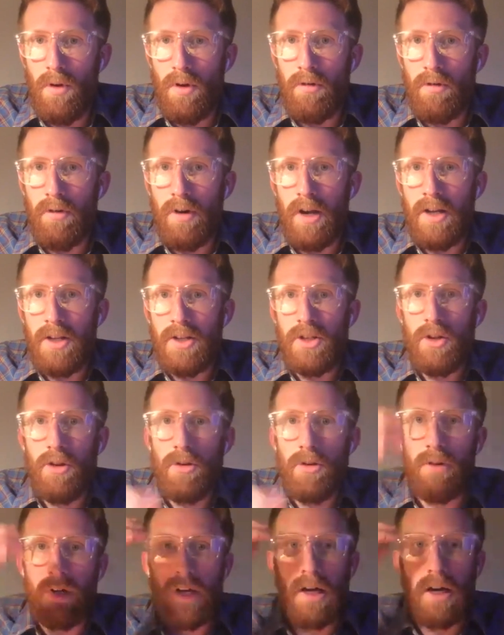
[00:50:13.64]
All right.
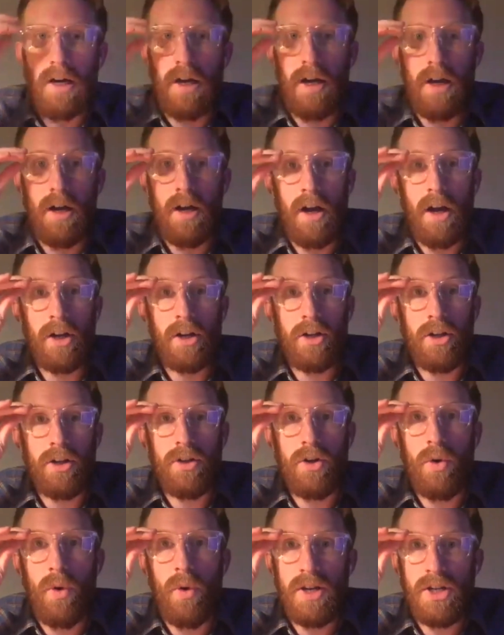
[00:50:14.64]
So a
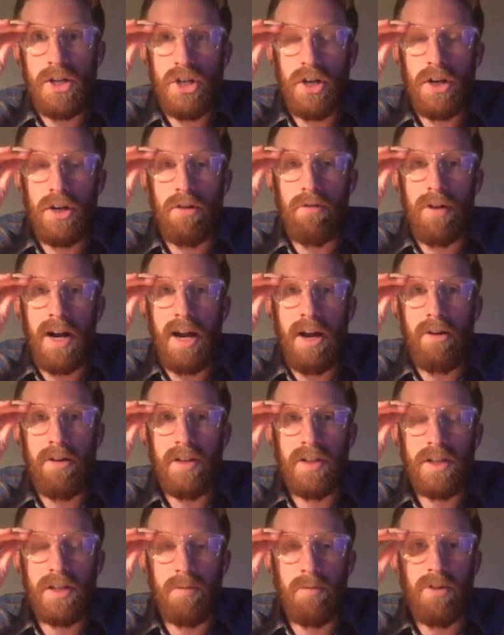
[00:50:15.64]
good question
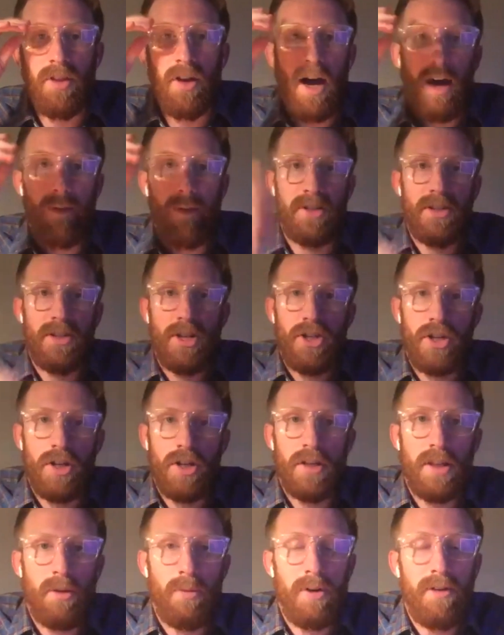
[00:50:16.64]
around some of the
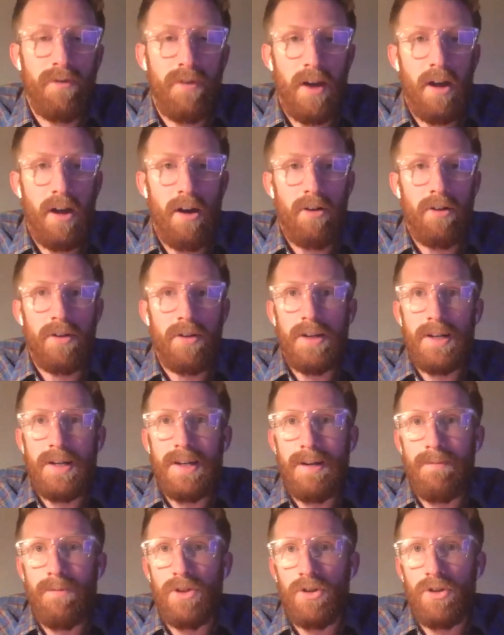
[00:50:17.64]
opposition that we found
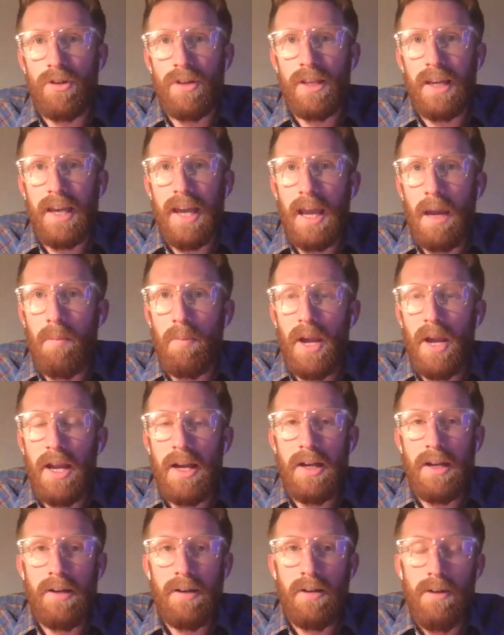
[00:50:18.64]
during the
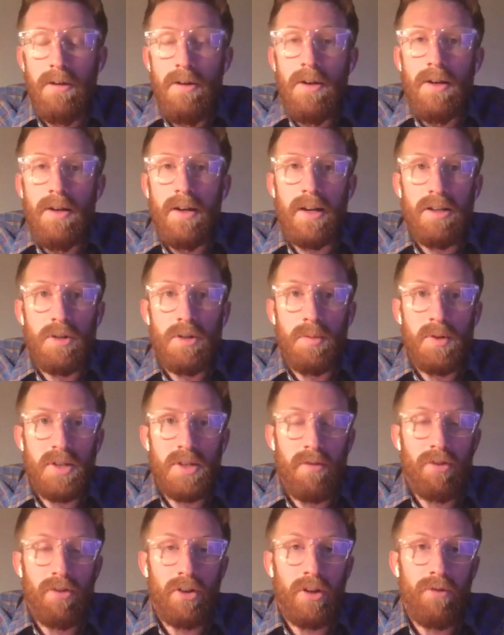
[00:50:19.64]
campaign,
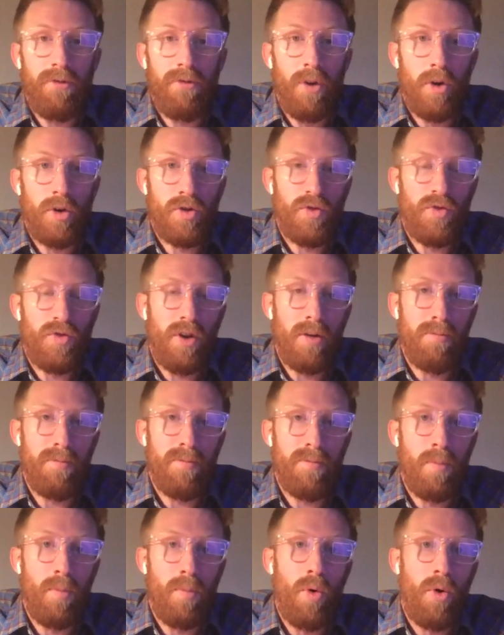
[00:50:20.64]
specifically folks
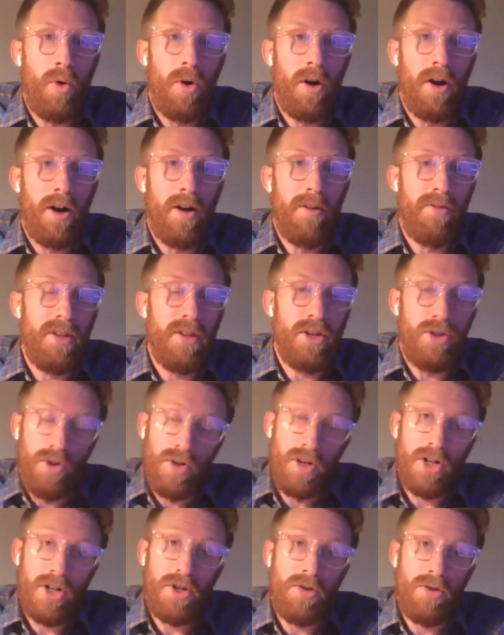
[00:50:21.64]
from more of the
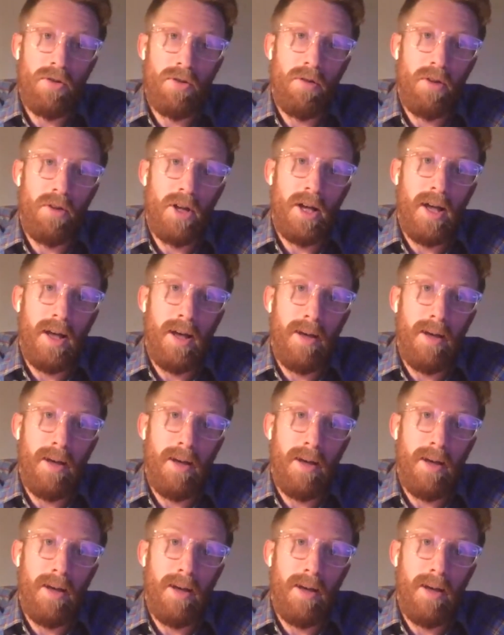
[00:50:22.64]
traditional